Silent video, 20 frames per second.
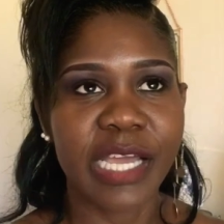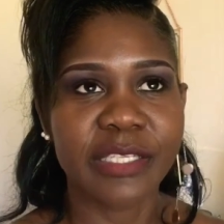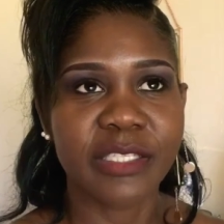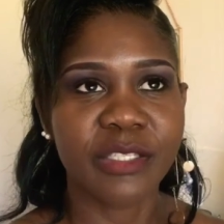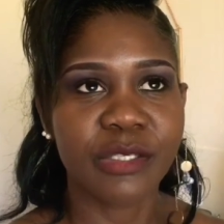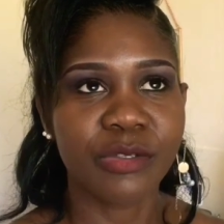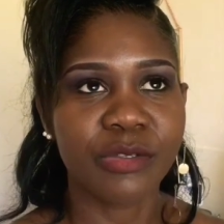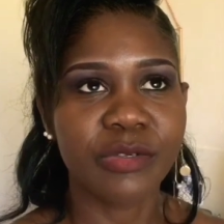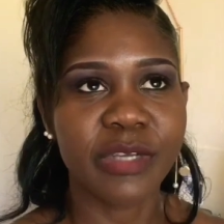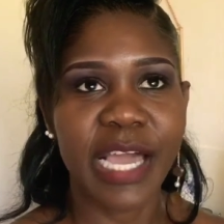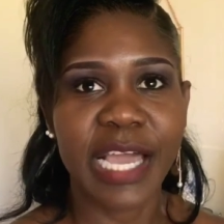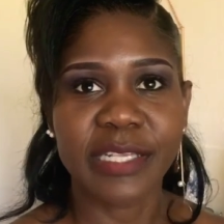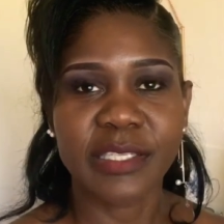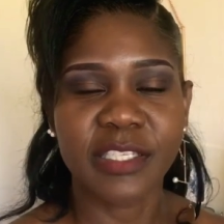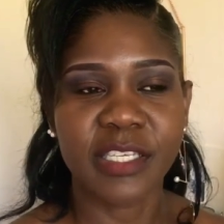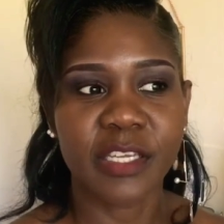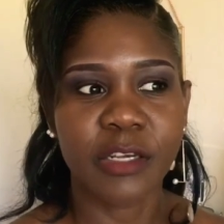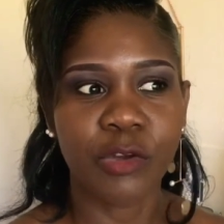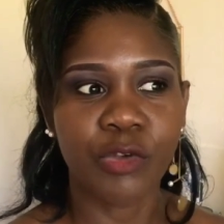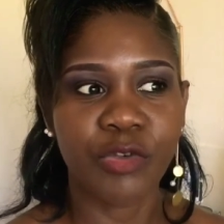so you guys
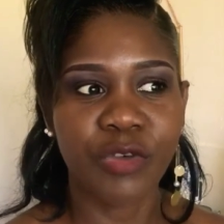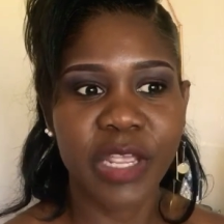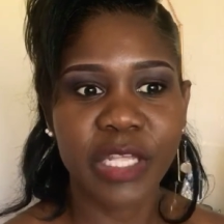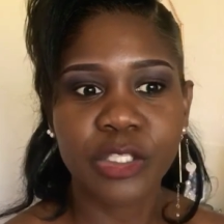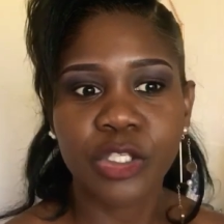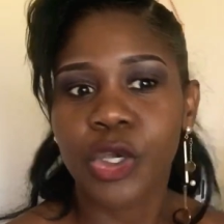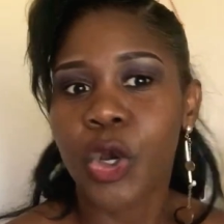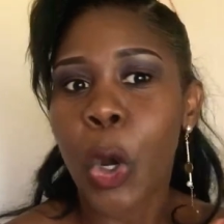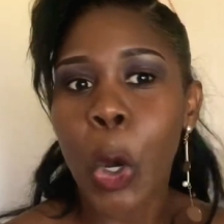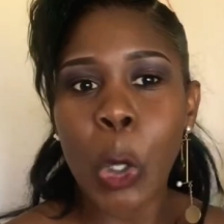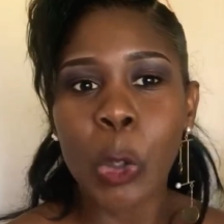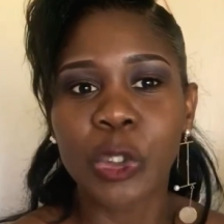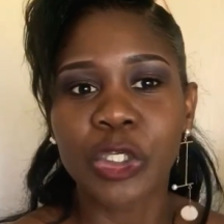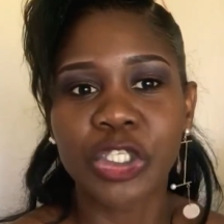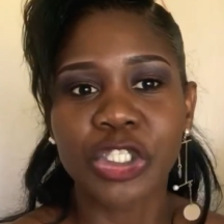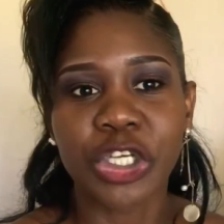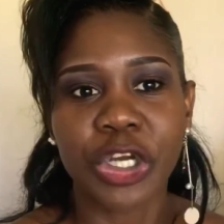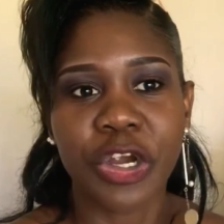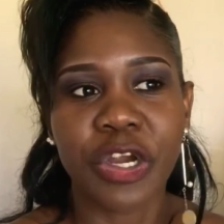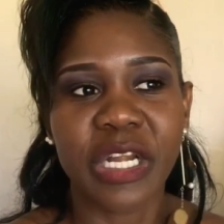can create your own
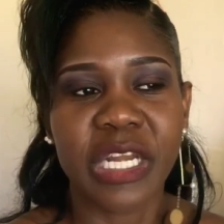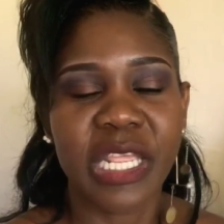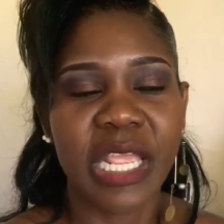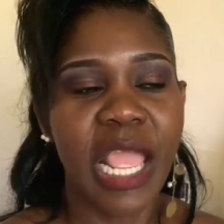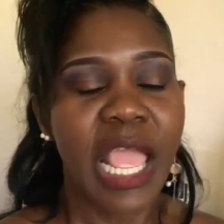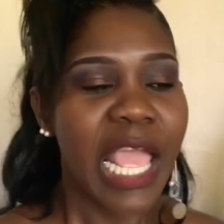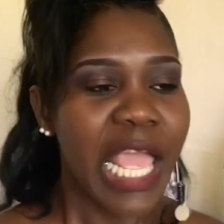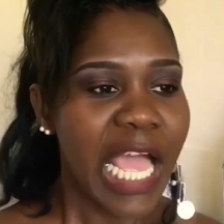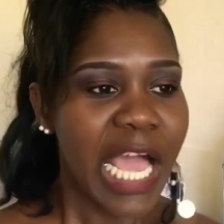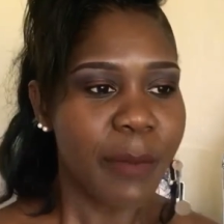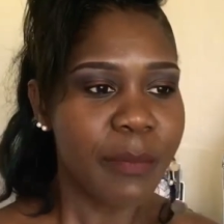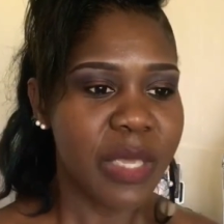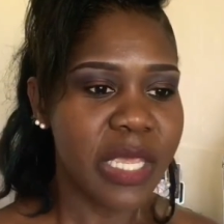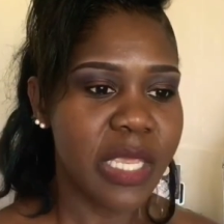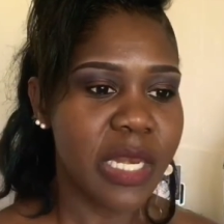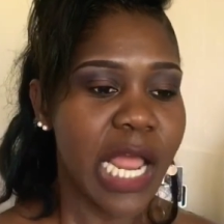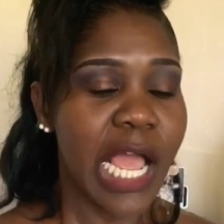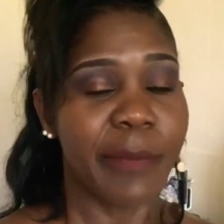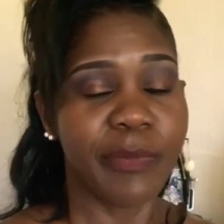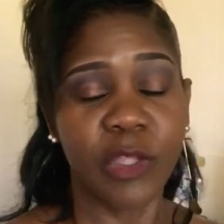journey. I mean,
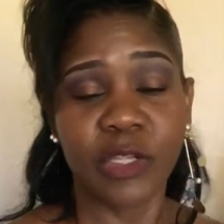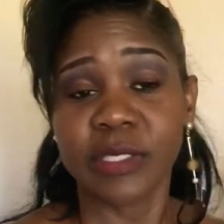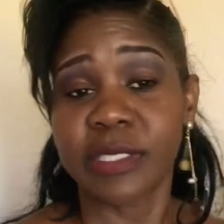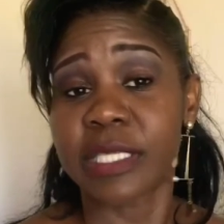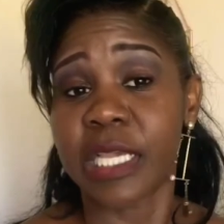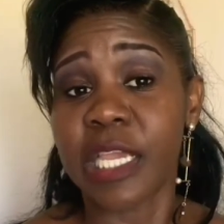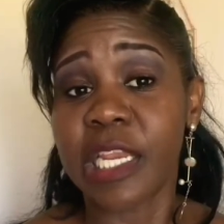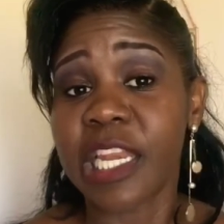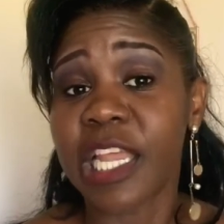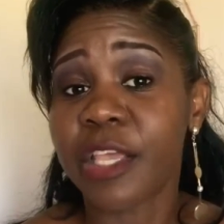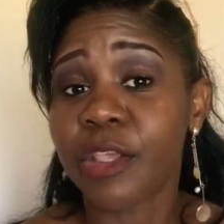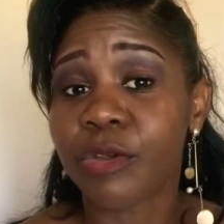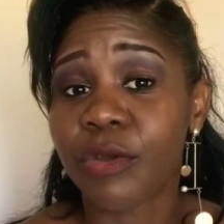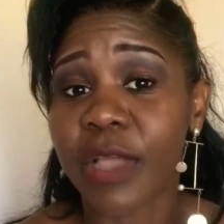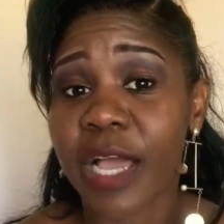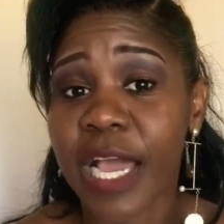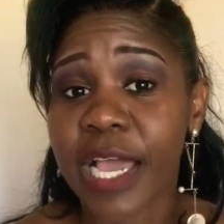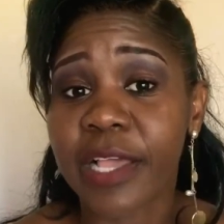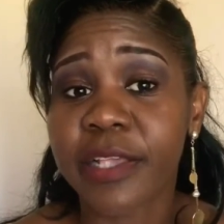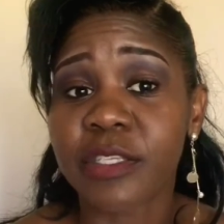I'm not saying that you
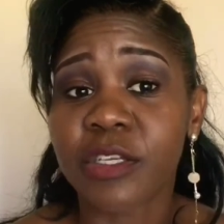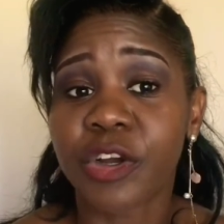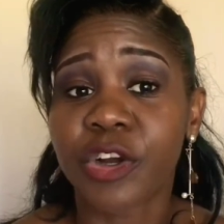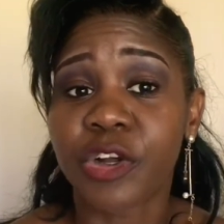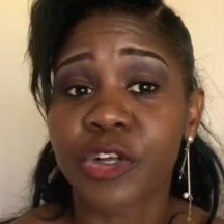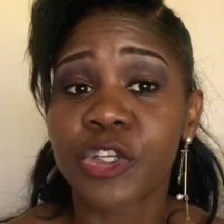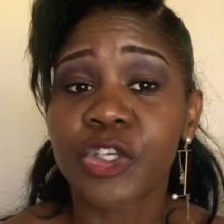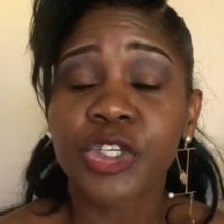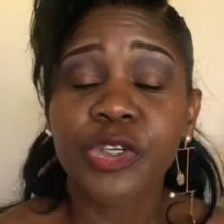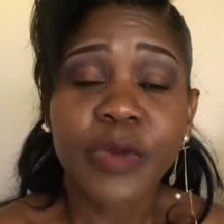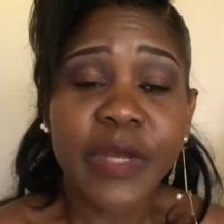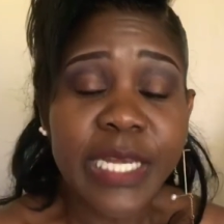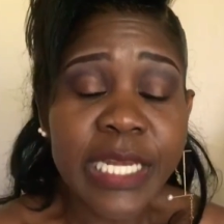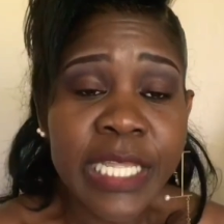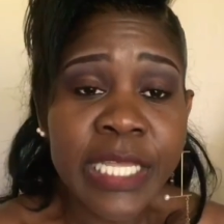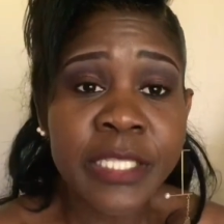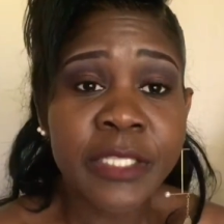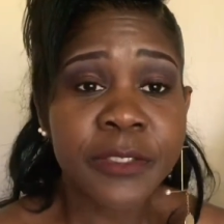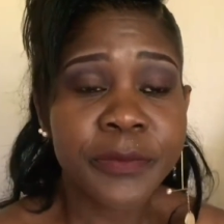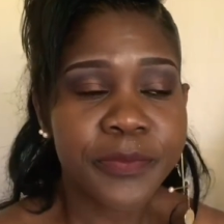guys are not doing
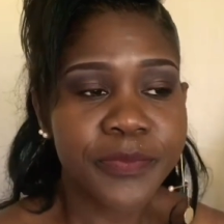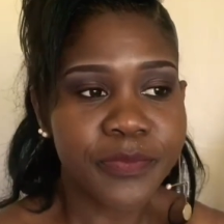it,